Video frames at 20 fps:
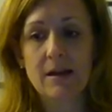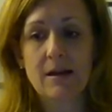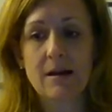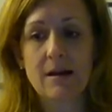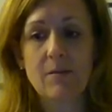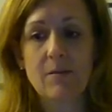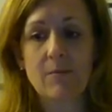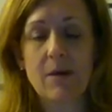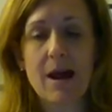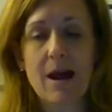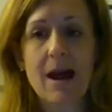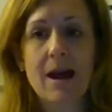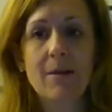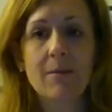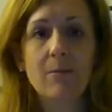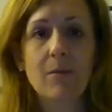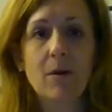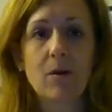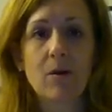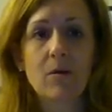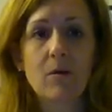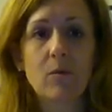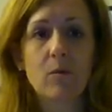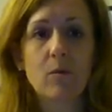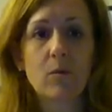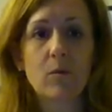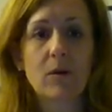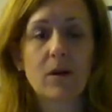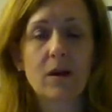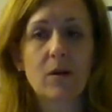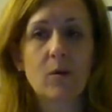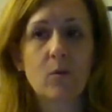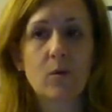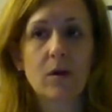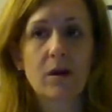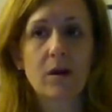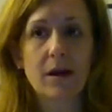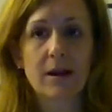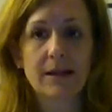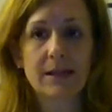Um, I'm going to
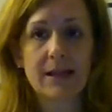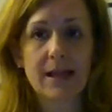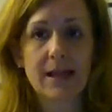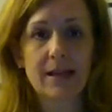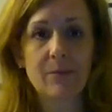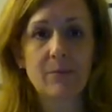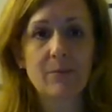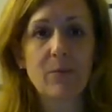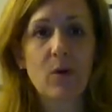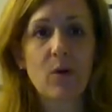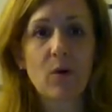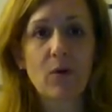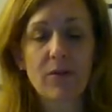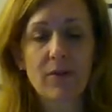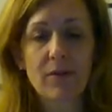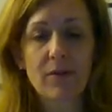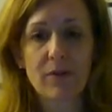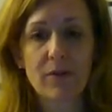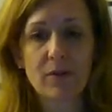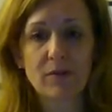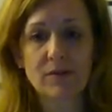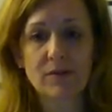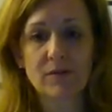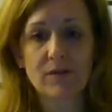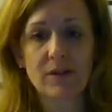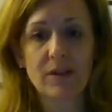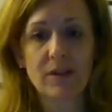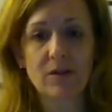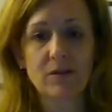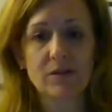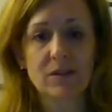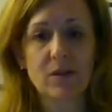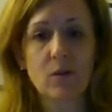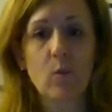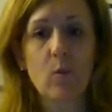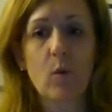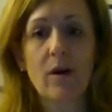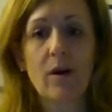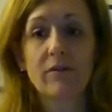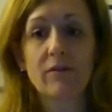work on getting both of those videos
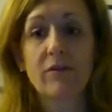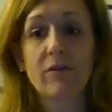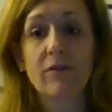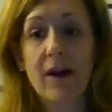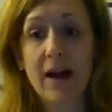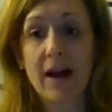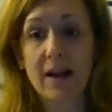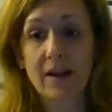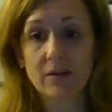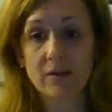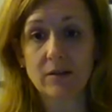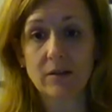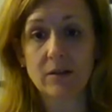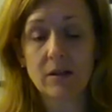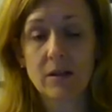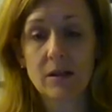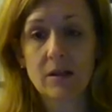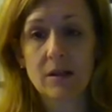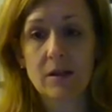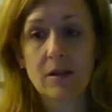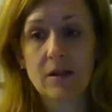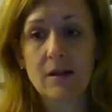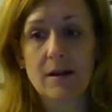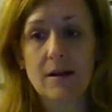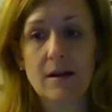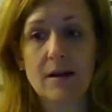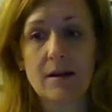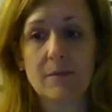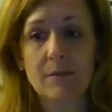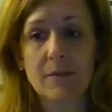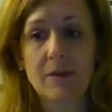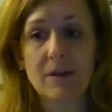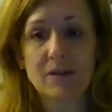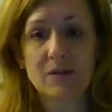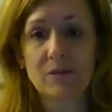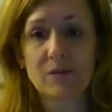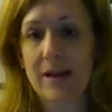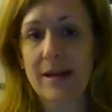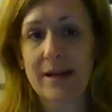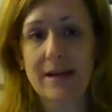in one file
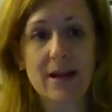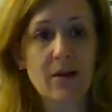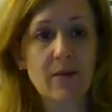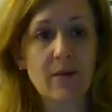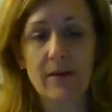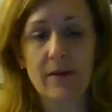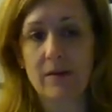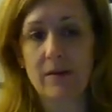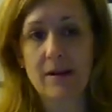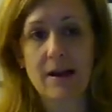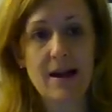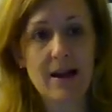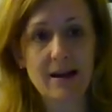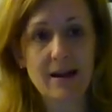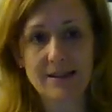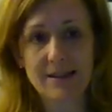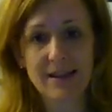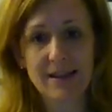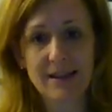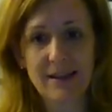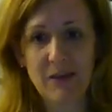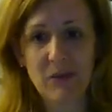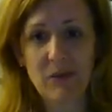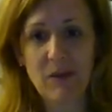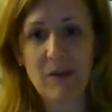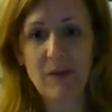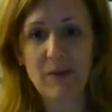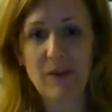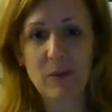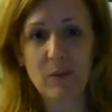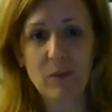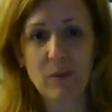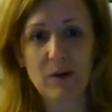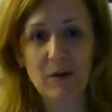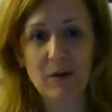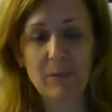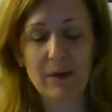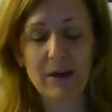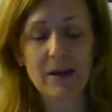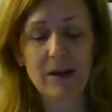because um, right now they're not. I thought they
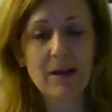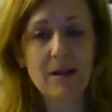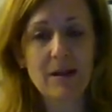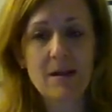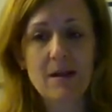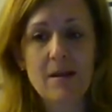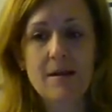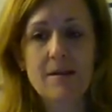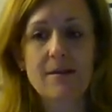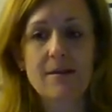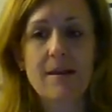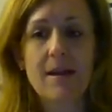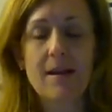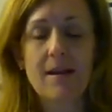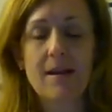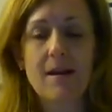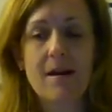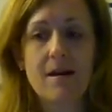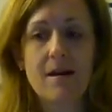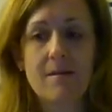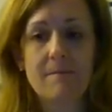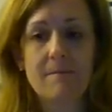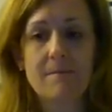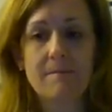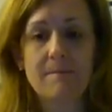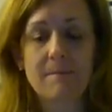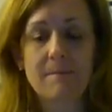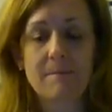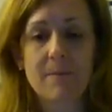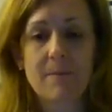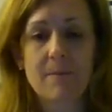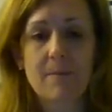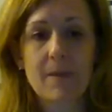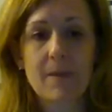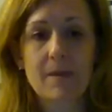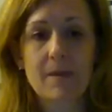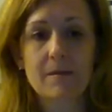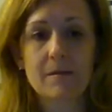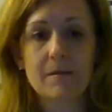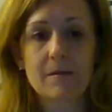were, but they. Um,
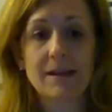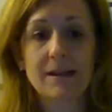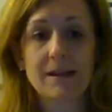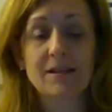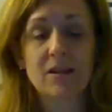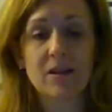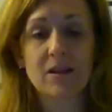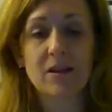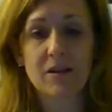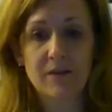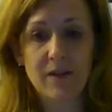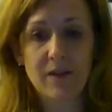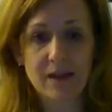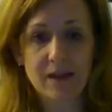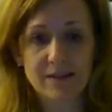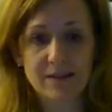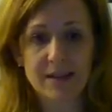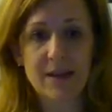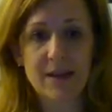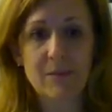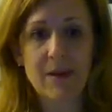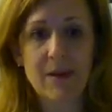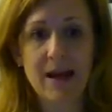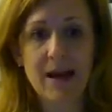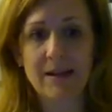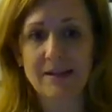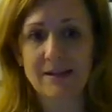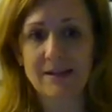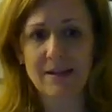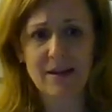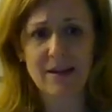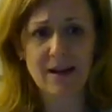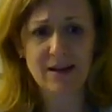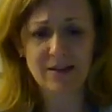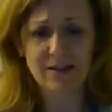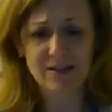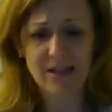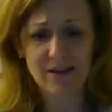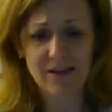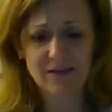I started a file today. Mine is there. I
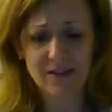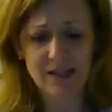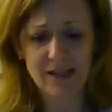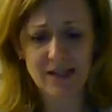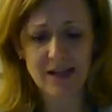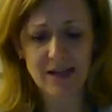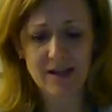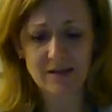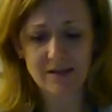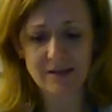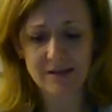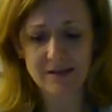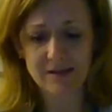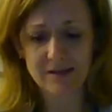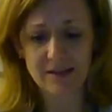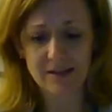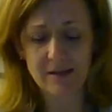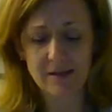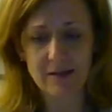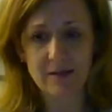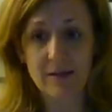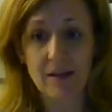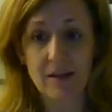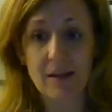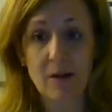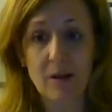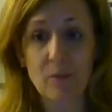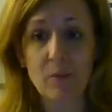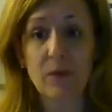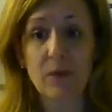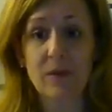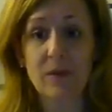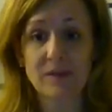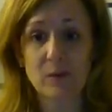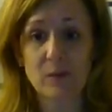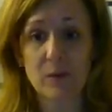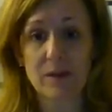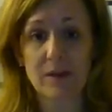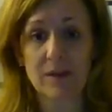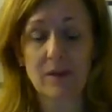just have to get Allison's in there, and then I'll put
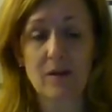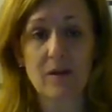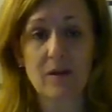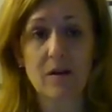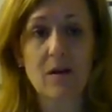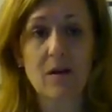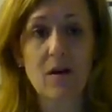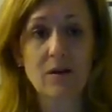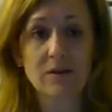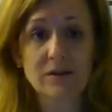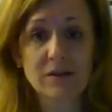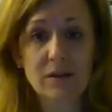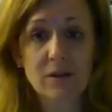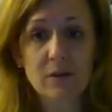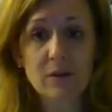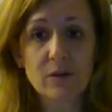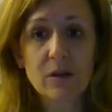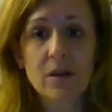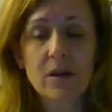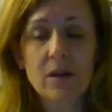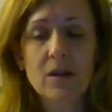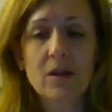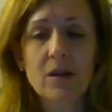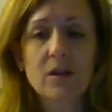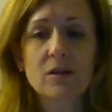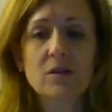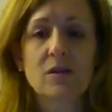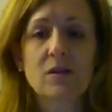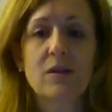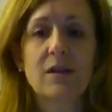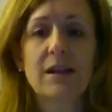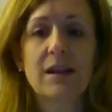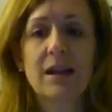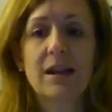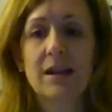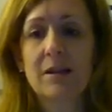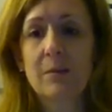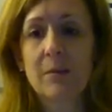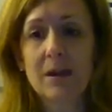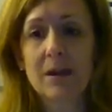this one in there also, so that
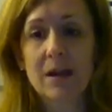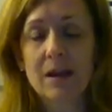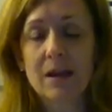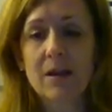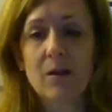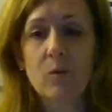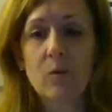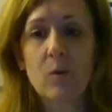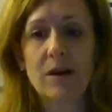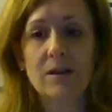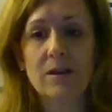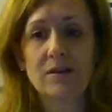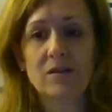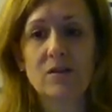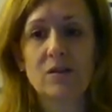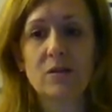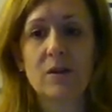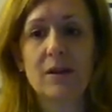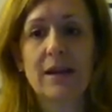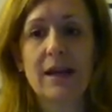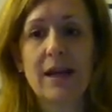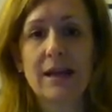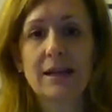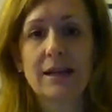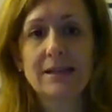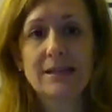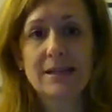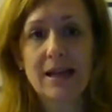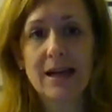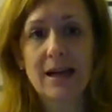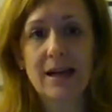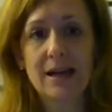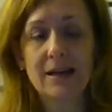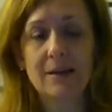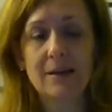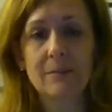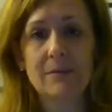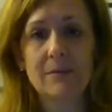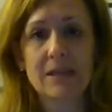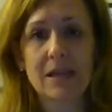anybody that wants to at any
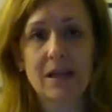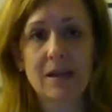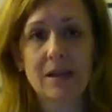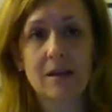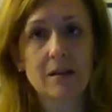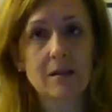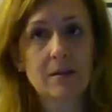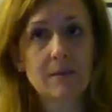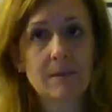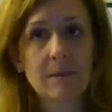time take